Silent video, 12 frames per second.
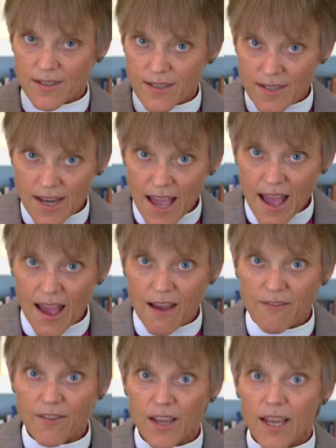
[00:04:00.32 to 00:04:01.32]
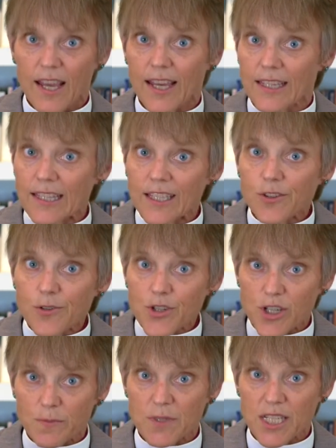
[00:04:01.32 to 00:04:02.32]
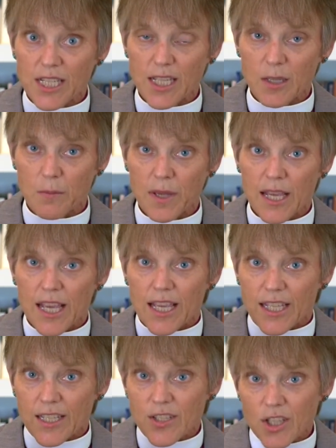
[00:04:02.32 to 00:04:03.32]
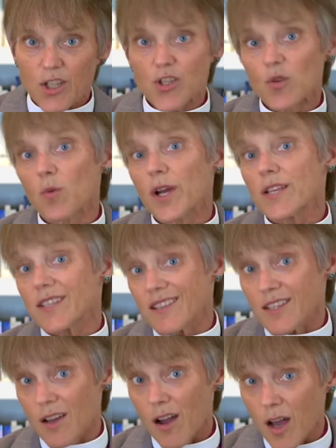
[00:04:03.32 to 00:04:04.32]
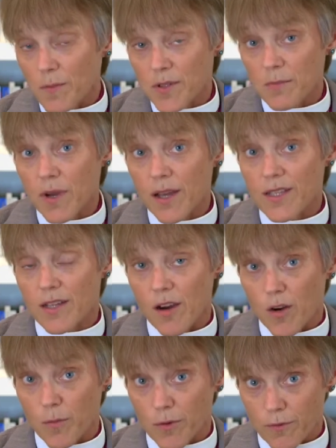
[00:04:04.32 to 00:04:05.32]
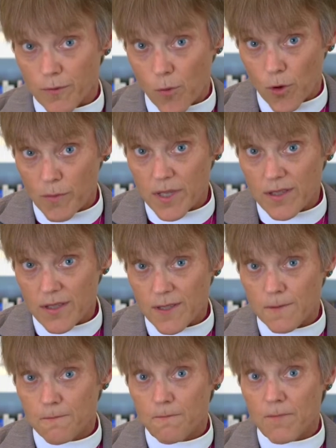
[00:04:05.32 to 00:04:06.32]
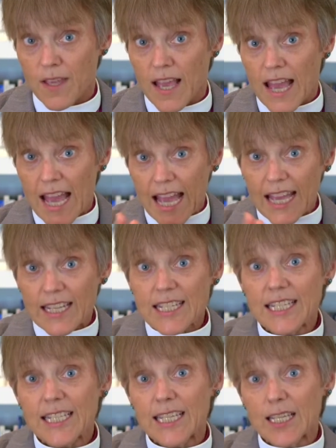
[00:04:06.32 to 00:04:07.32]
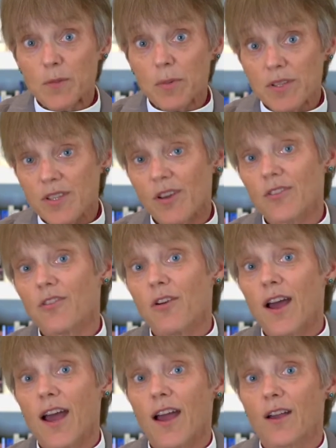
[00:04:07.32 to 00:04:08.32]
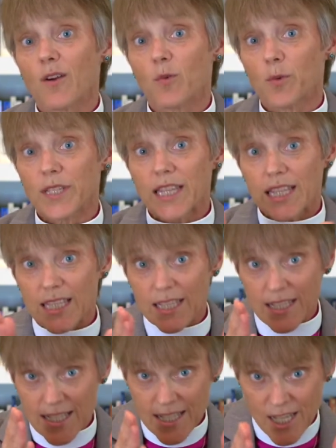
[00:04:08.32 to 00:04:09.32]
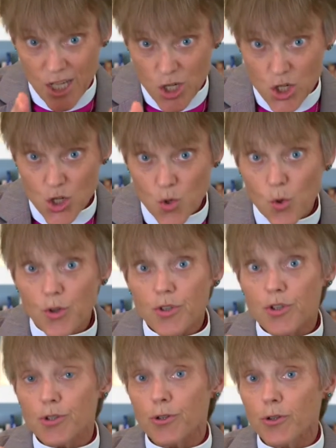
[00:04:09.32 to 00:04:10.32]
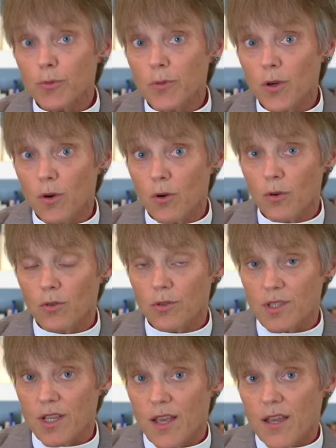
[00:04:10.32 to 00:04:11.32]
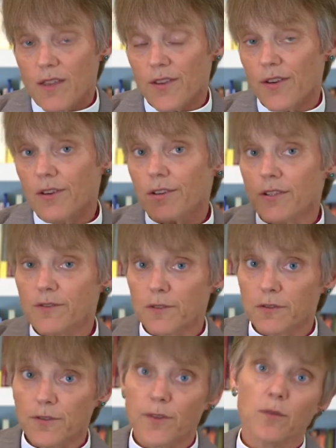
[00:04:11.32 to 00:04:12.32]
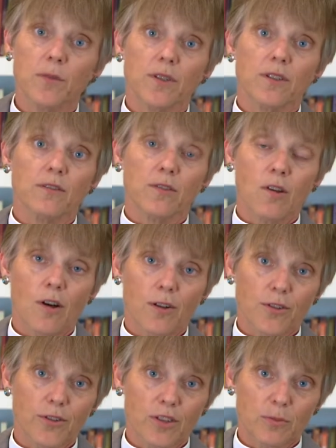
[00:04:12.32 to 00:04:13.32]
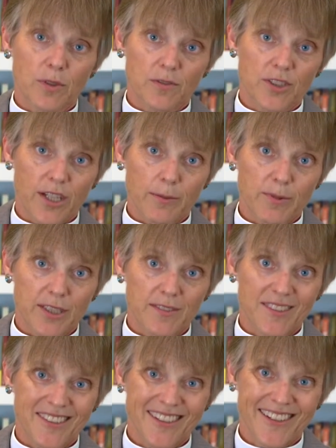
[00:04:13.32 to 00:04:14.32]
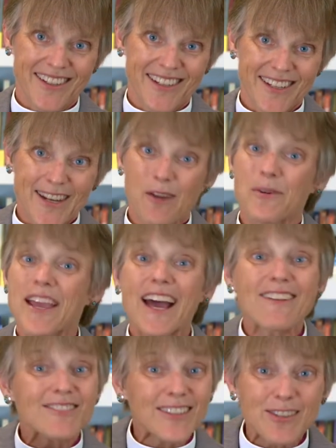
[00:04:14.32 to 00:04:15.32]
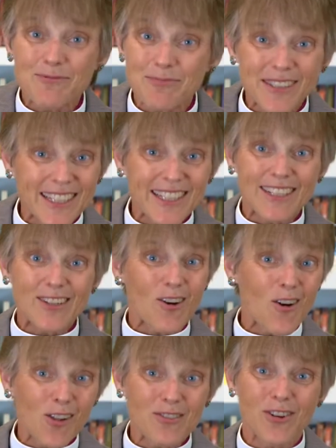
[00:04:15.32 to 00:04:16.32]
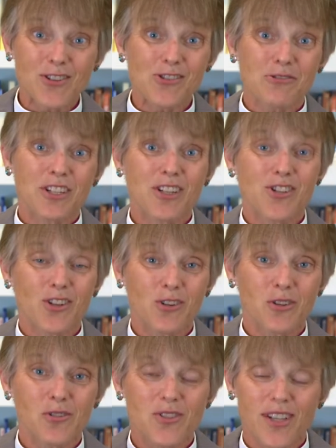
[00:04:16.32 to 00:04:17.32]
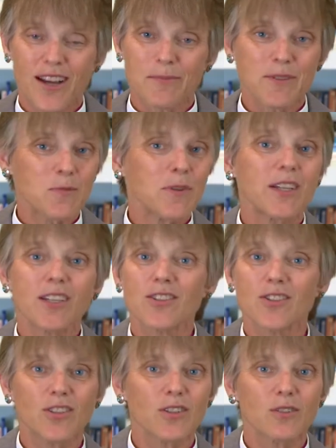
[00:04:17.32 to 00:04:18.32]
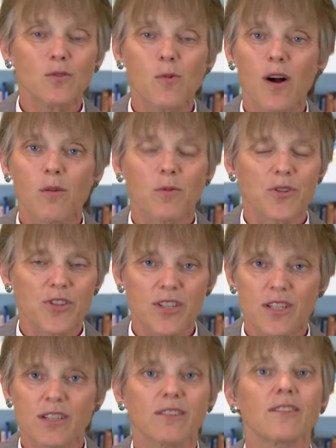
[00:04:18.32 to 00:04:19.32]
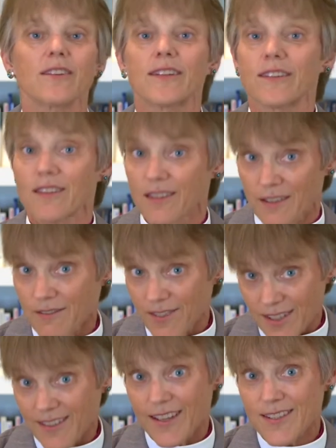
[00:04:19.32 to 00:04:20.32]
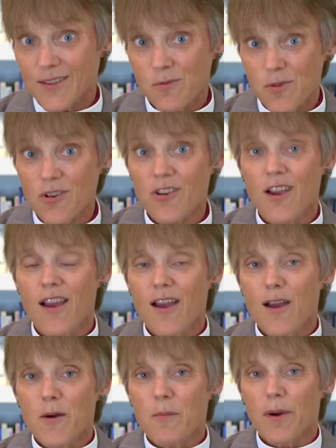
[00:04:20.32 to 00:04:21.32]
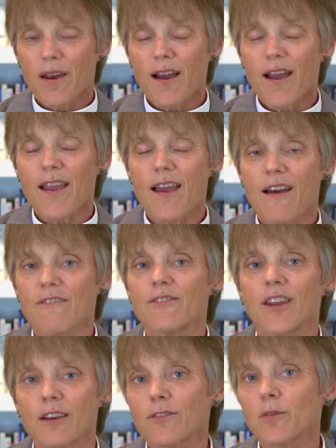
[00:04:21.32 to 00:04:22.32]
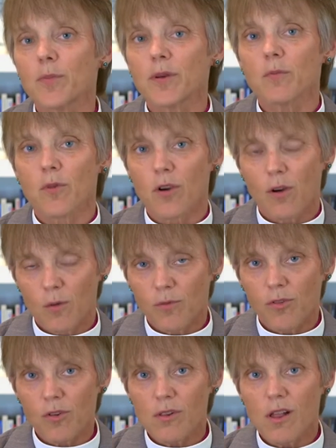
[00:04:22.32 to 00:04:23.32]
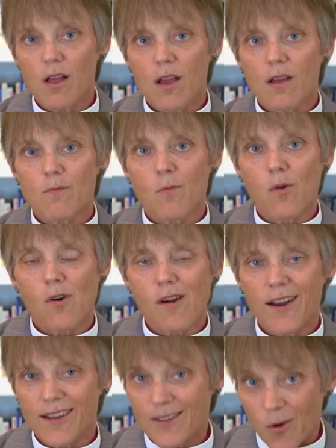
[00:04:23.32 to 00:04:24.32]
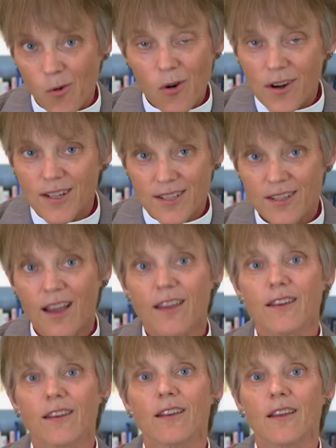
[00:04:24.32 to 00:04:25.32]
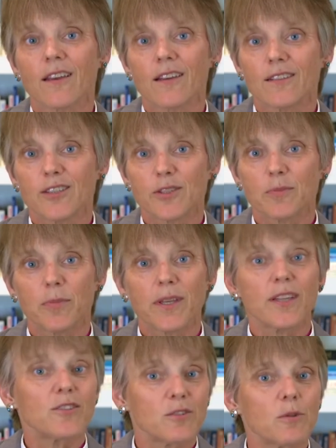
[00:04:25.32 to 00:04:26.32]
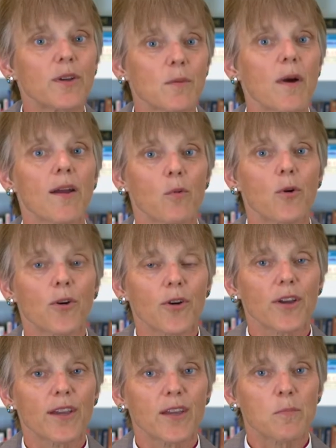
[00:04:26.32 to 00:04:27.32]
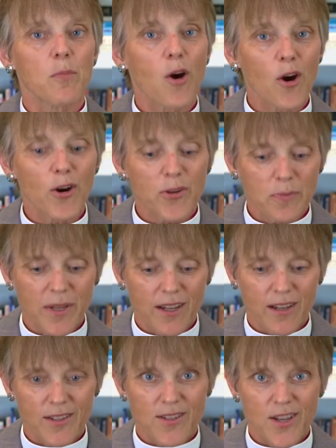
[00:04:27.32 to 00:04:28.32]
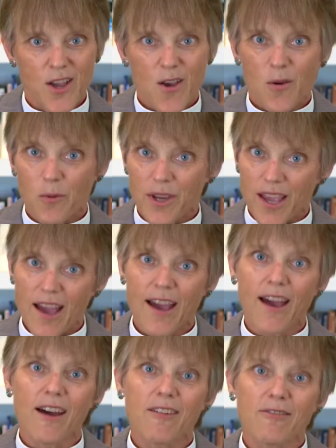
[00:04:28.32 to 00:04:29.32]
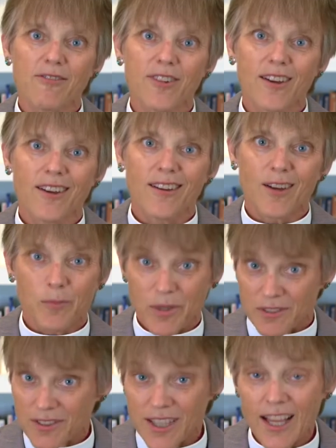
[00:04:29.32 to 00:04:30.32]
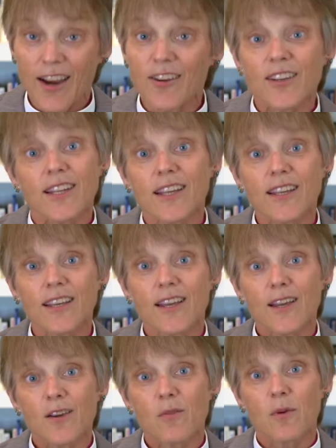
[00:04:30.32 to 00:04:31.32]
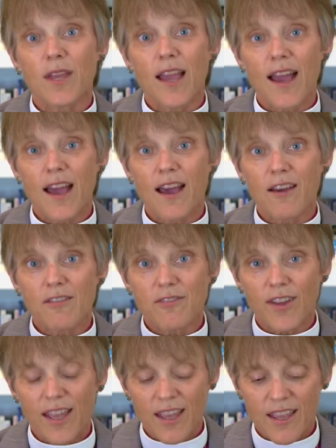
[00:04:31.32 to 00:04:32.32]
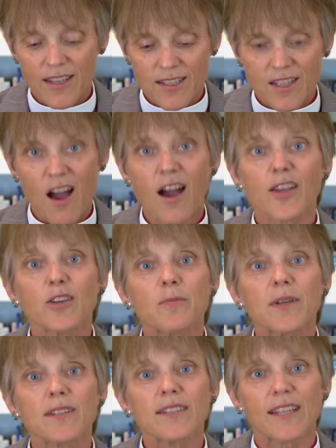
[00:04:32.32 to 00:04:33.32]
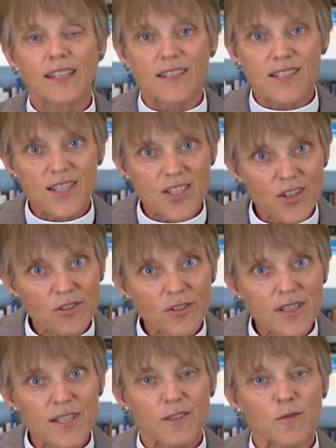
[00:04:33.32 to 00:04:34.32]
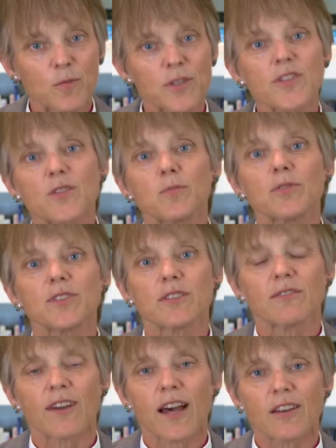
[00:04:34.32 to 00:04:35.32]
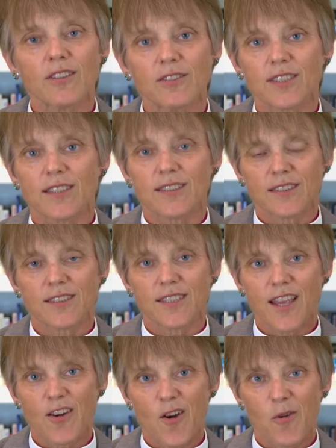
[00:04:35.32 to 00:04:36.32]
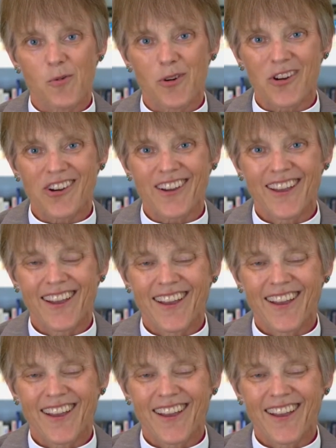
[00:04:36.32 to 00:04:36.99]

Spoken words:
staff and leadership team in such a way as to optimize our performance, and to keep us on track with these short-term goals that are in fulfillment of long-term objectives. Now, we haven't completed all of our strategic goals. I'm speaking to you while we're still in the thick of it, as it were, but I have never been more hopeful, or excited to be doing my work, in part because we have a bit of clarity. We have a document and a series of principles and values that sustain our work.